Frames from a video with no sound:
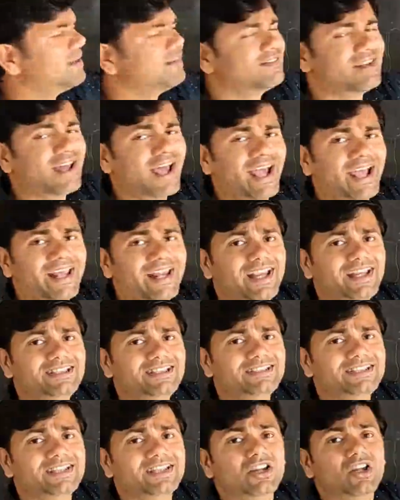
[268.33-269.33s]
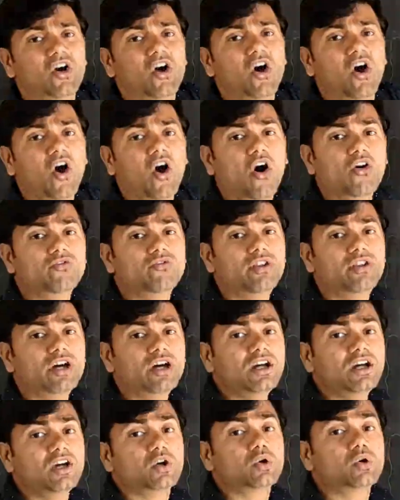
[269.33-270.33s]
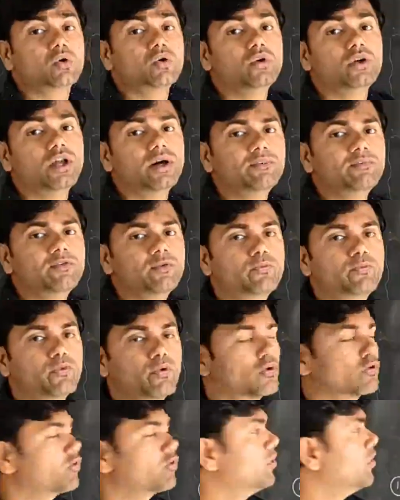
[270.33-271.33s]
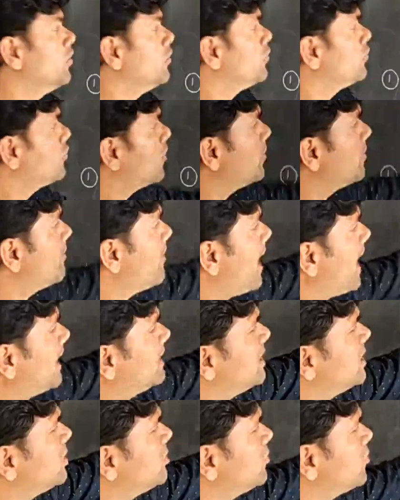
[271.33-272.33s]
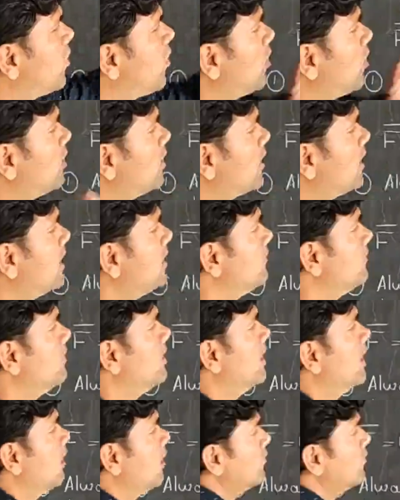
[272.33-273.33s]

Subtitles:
well as direction of the Coulomb's force. So magnitude already we